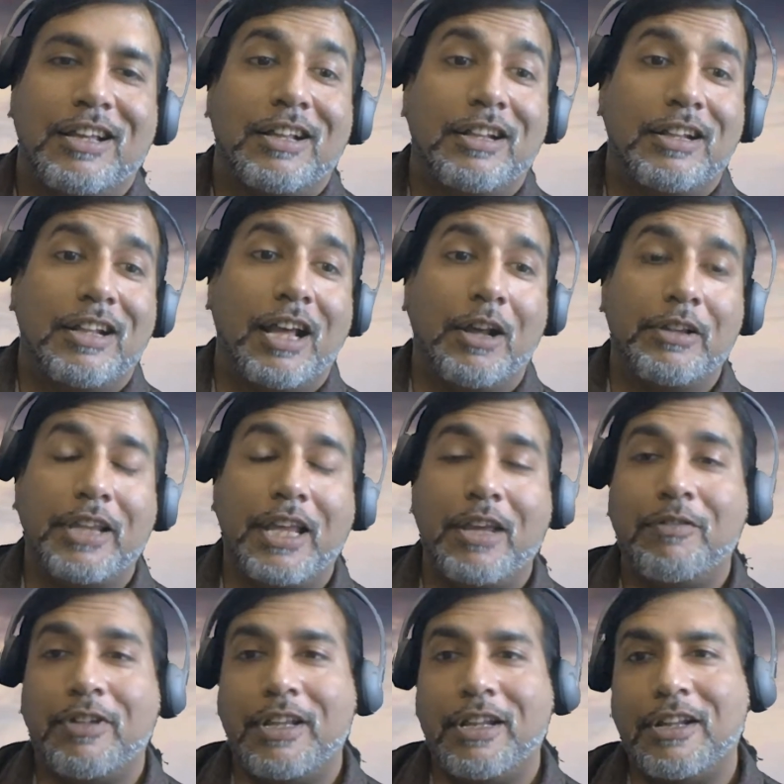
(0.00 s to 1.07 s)
Now,
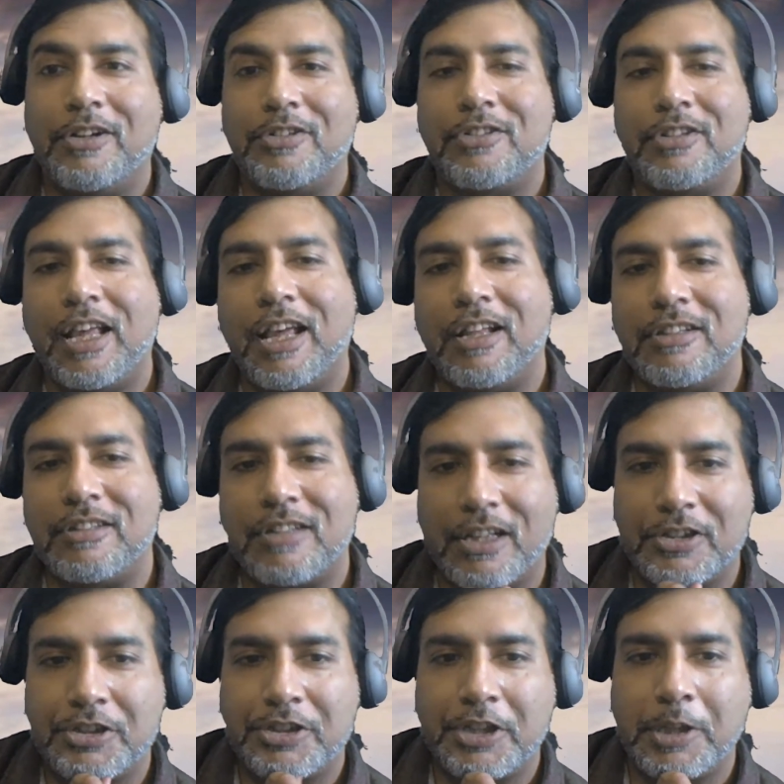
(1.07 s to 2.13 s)
David understands that
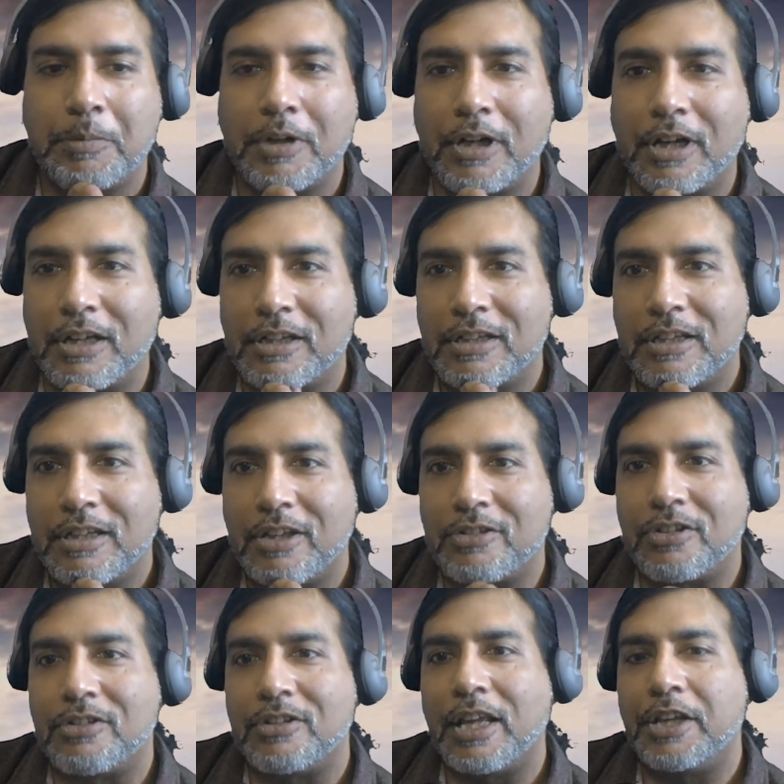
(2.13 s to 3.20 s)
Sheba is
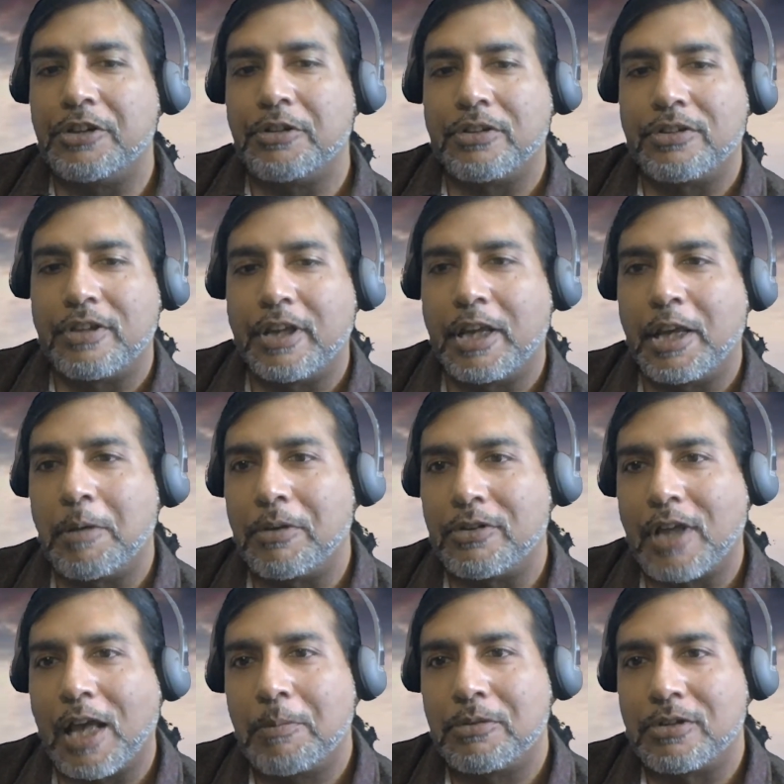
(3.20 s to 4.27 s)
as dangerous to him as
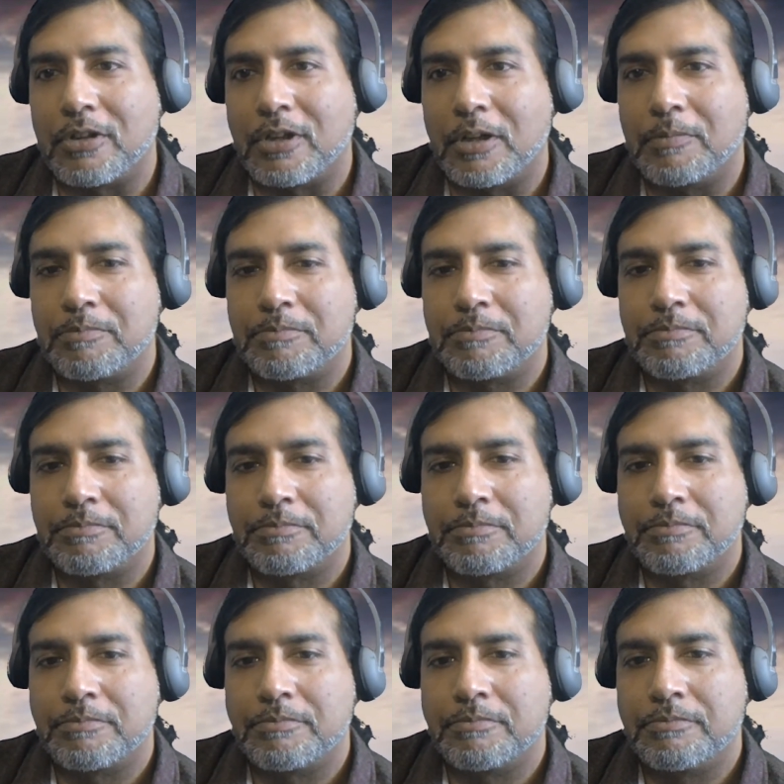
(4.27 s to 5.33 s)
Absalom.
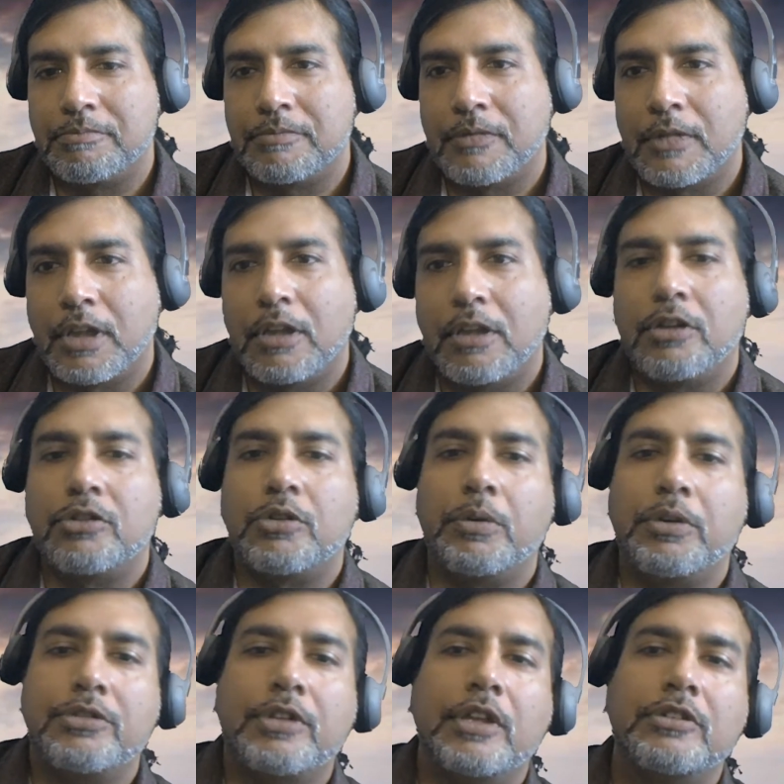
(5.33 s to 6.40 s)
So he
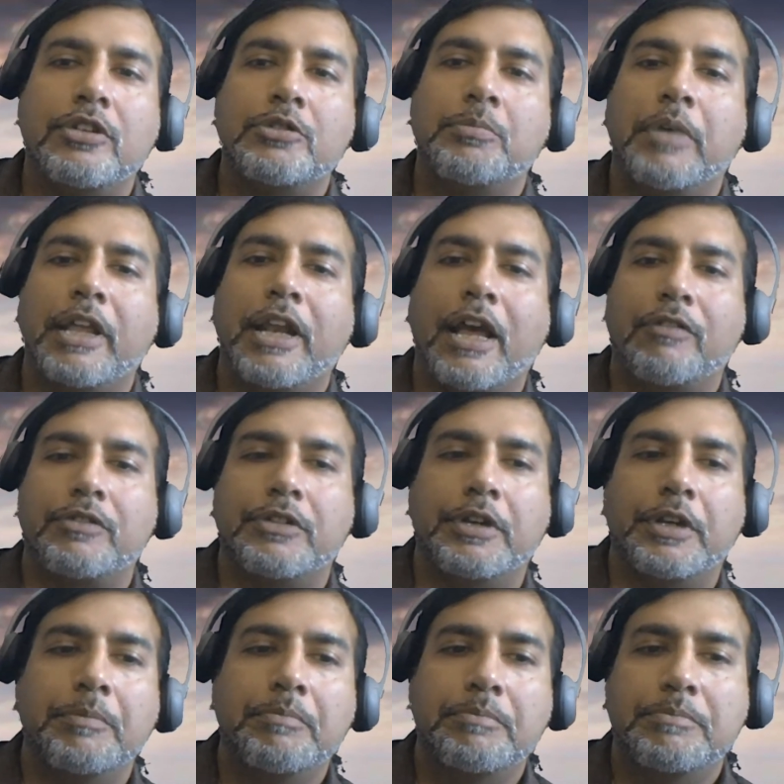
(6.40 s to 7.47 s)
sends his men after
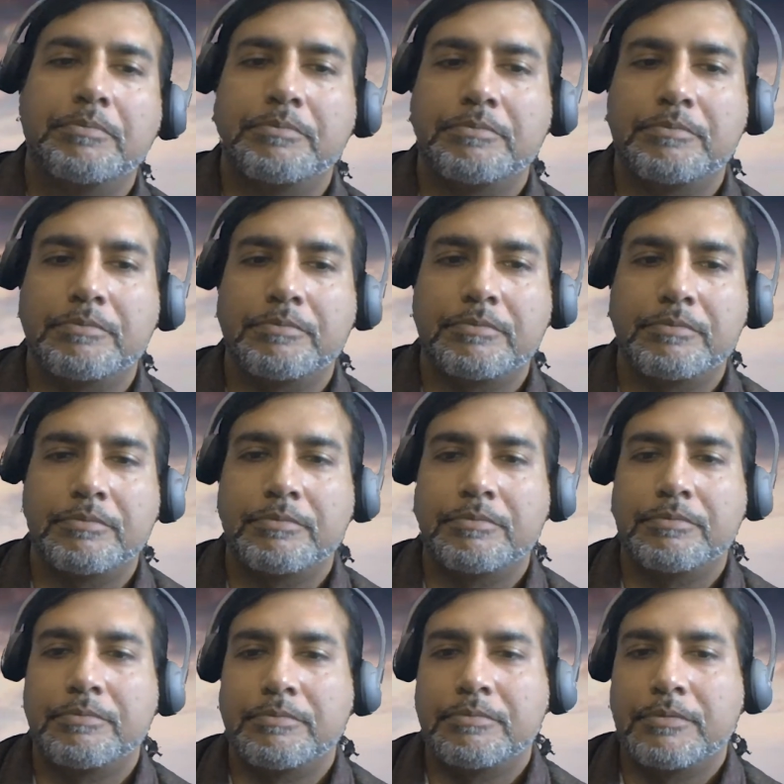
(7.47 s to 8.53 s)
him,
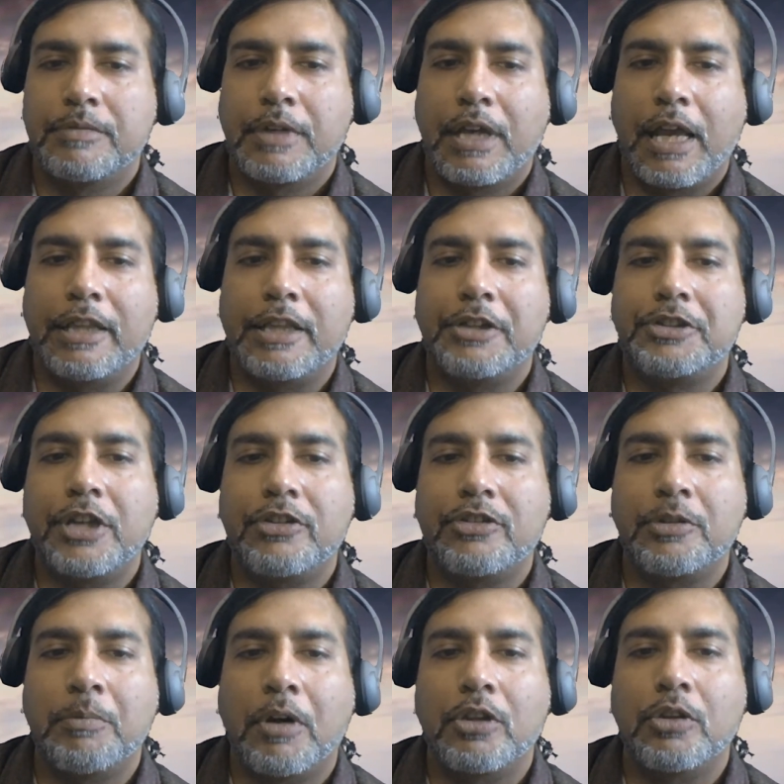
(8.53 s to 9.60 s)
and they chase
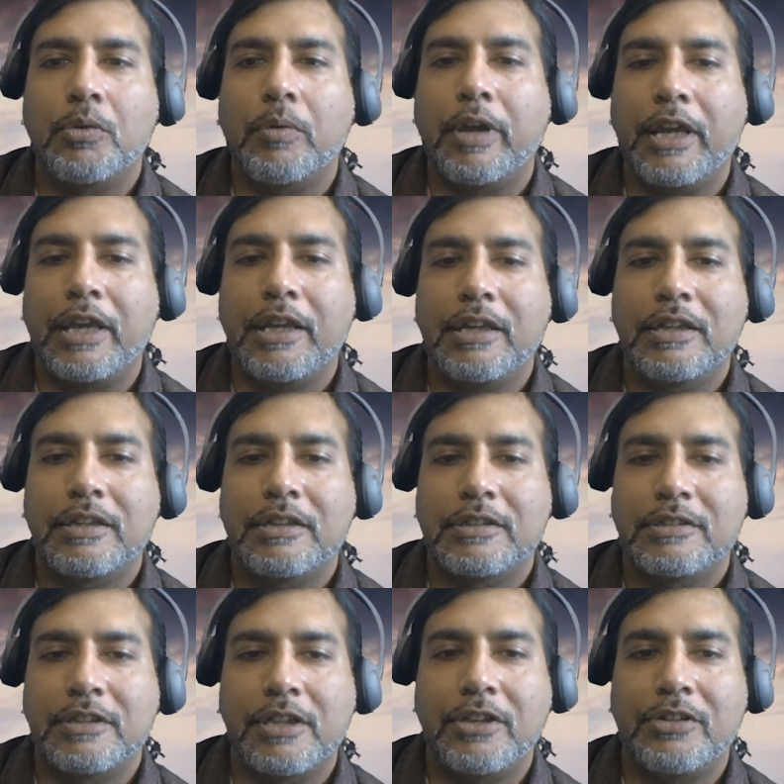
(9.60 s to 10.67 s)
him all the way
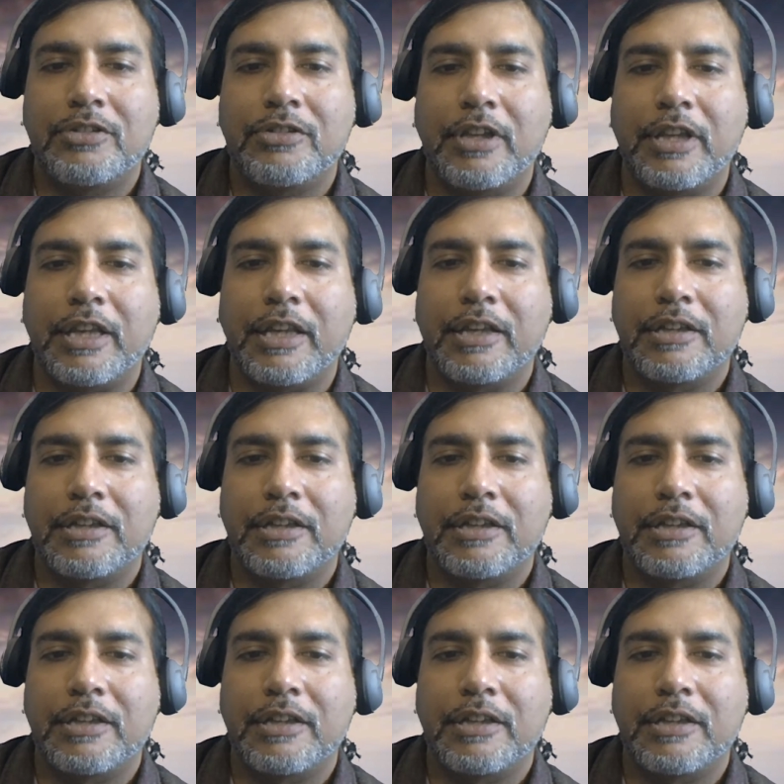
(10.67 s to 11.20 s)
to this city,